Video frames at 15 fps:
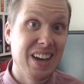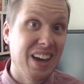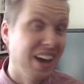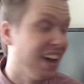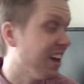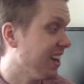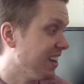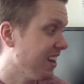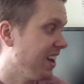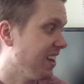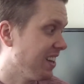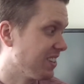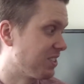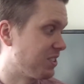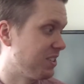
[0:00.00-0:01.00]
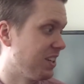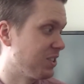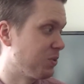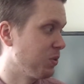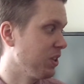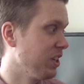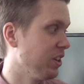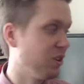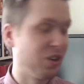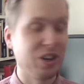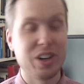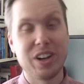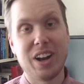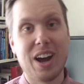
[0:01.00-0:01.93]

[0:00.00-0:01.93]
and that's really no good.